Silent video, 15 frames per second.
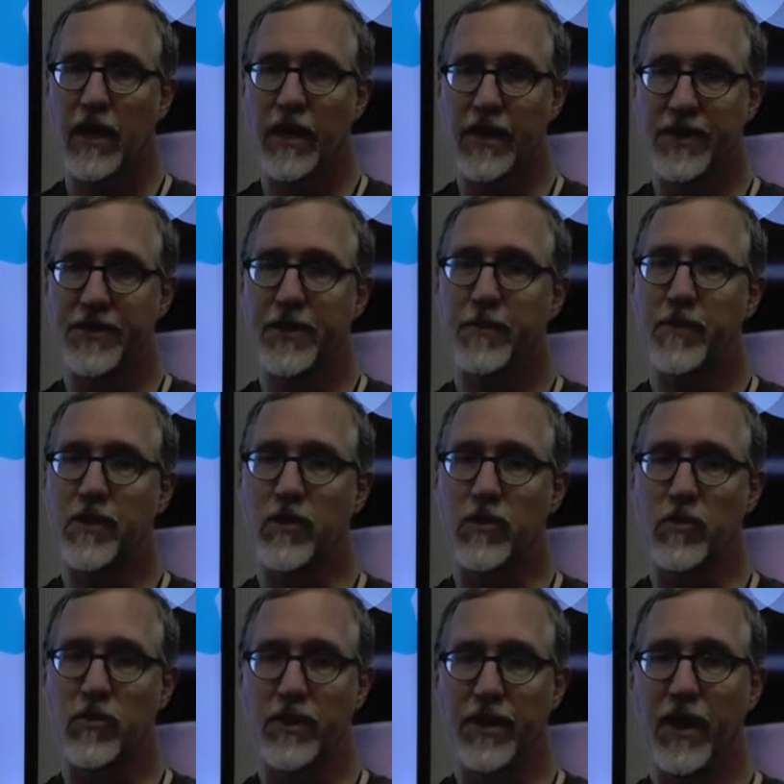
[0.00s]
In a
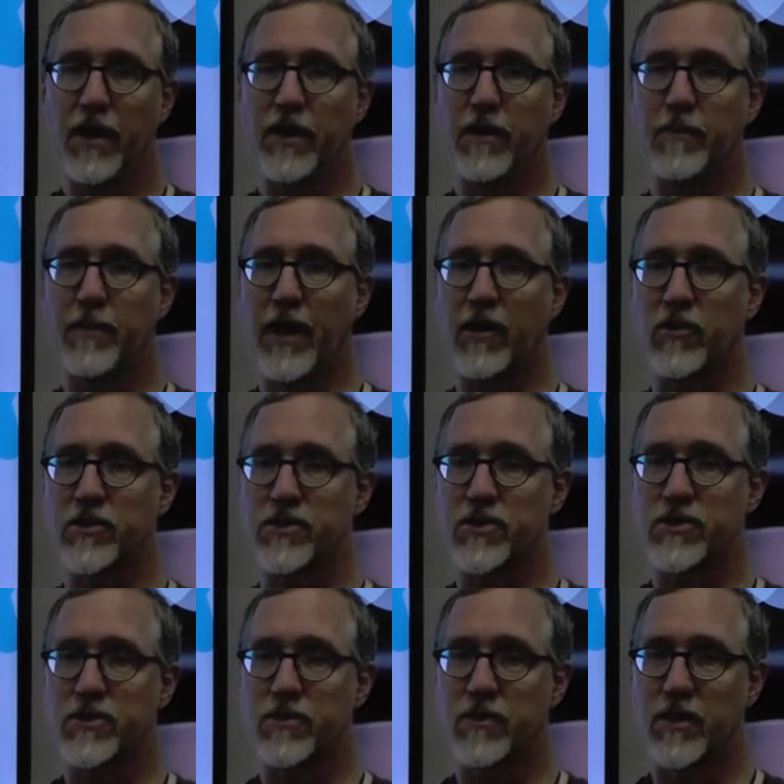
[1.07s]
typical redundant power
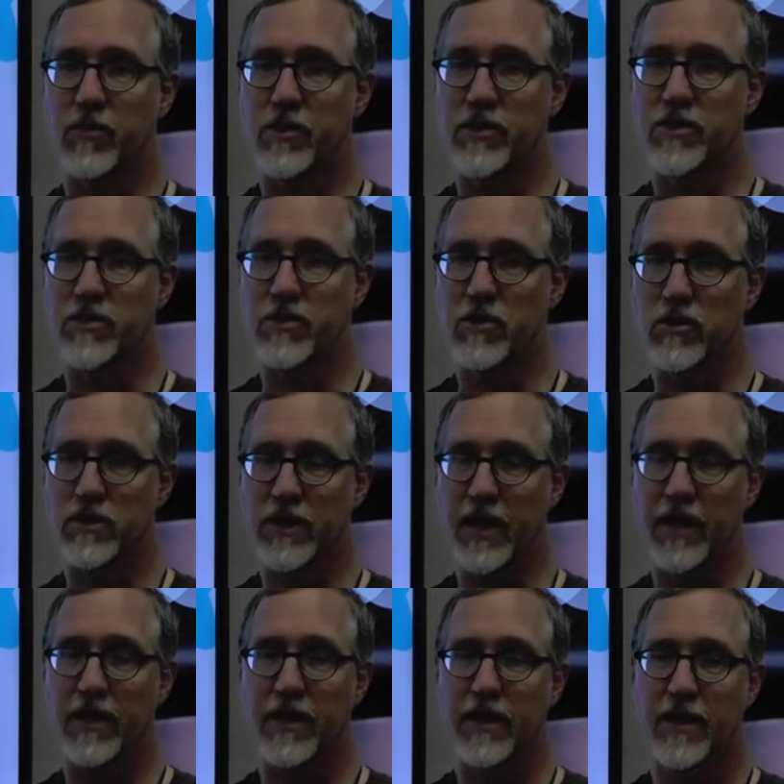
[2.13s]
system that we just looked
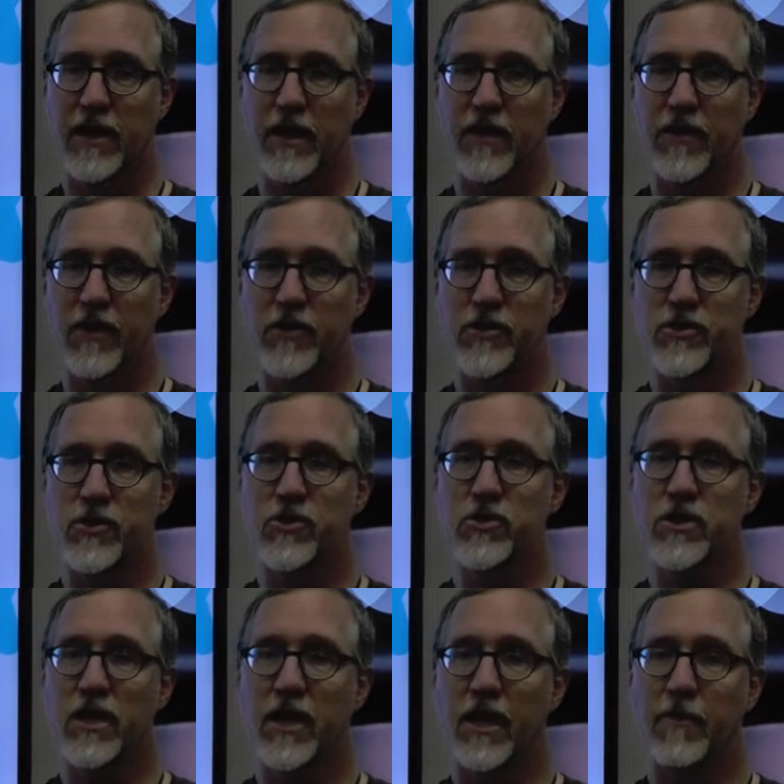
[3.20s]
at, there is
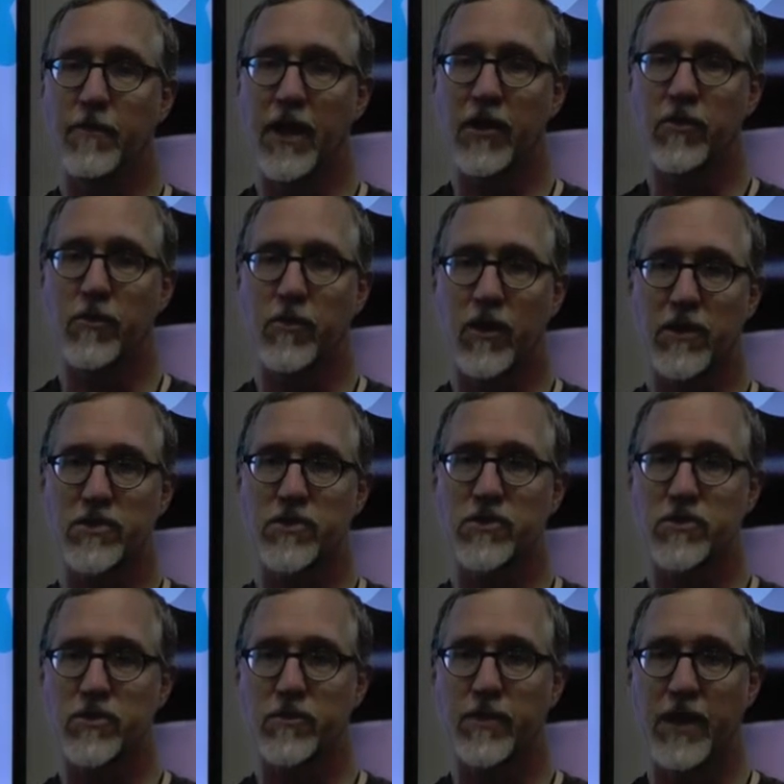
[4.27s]
usually a
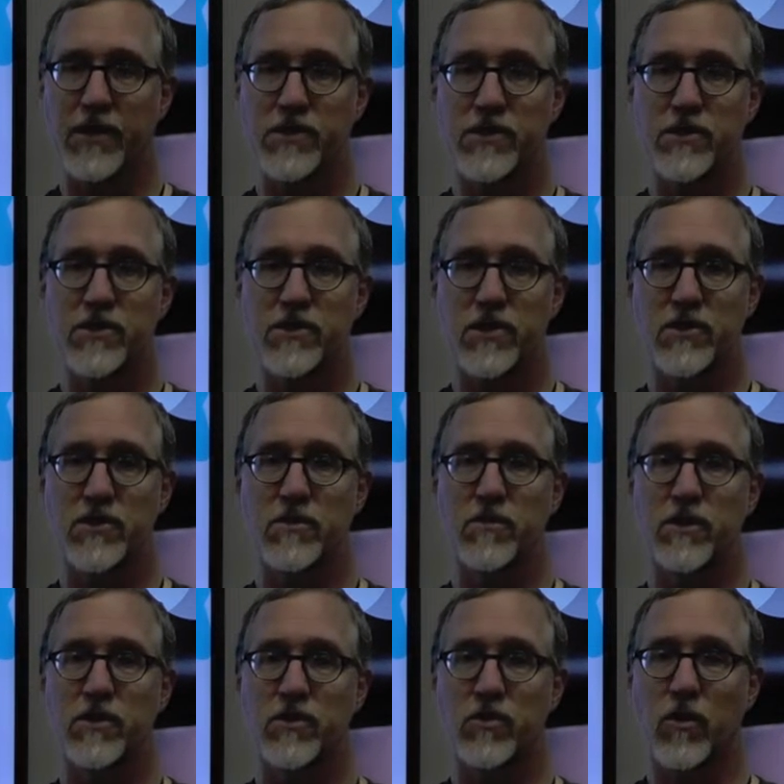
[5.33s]
microprocessor-based system
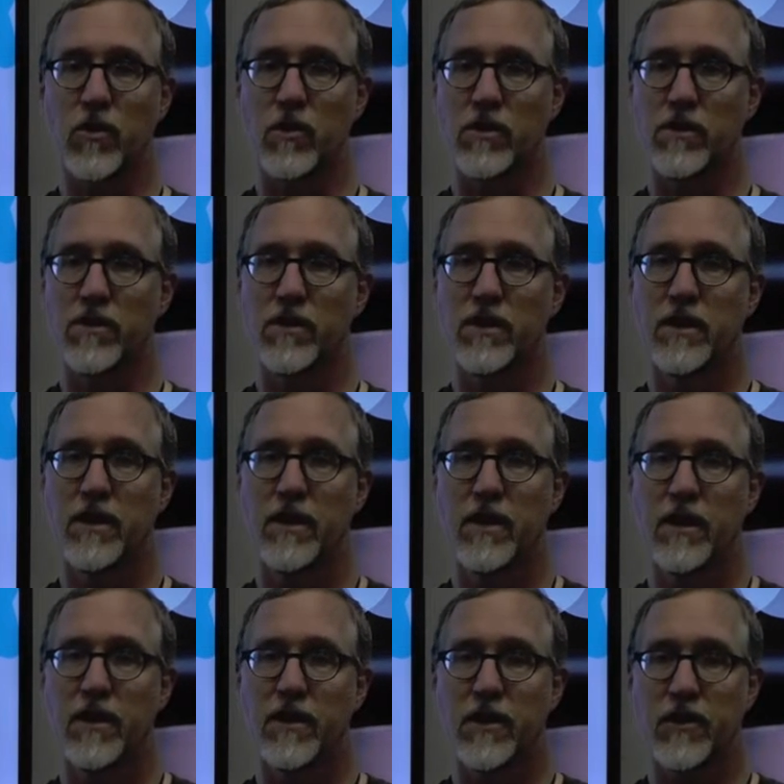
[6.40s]
controller.
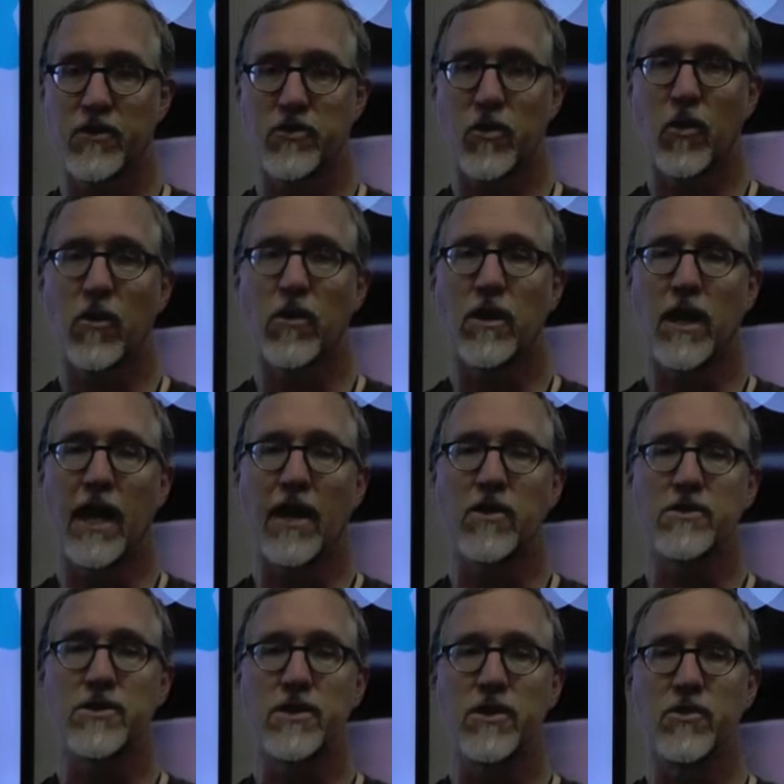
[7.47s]
The controller
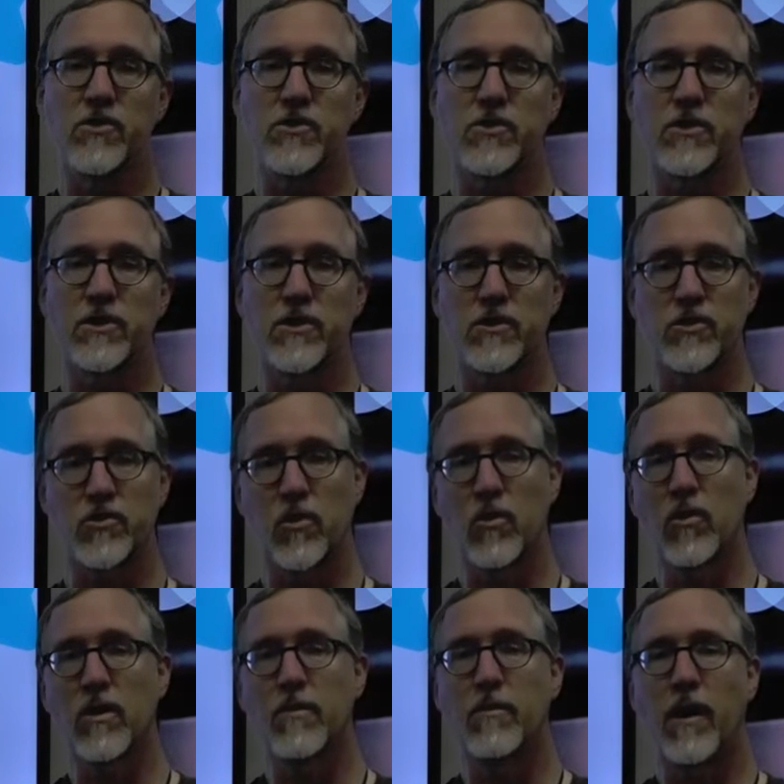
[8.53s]
allows the user to
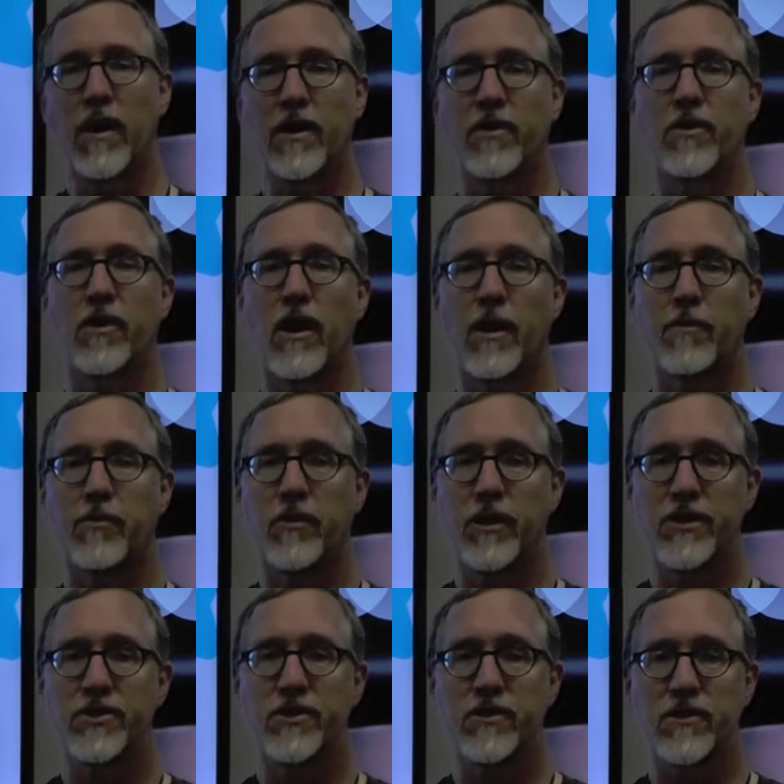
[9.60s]
control and monitor
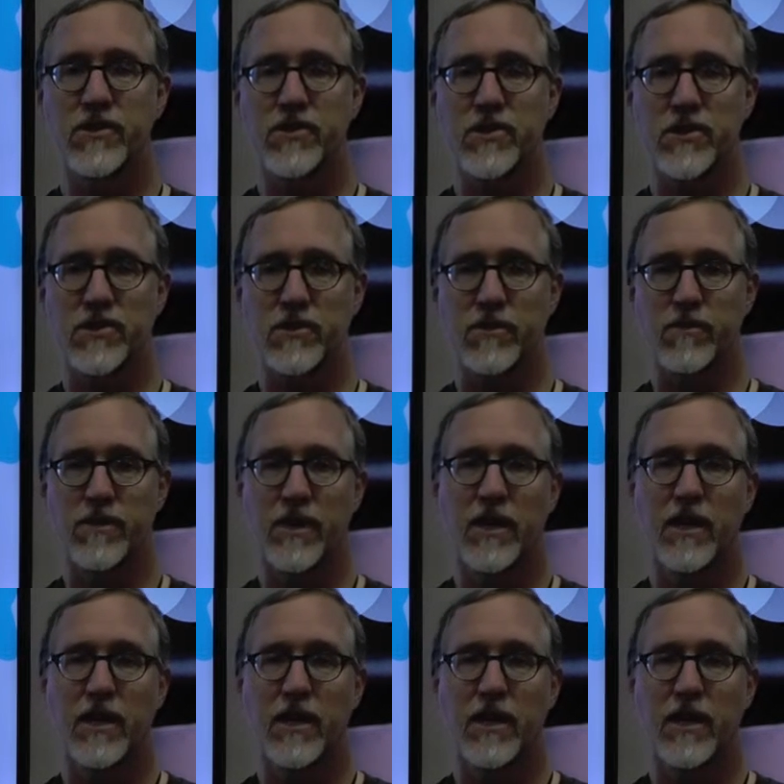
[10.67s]
operation of the system,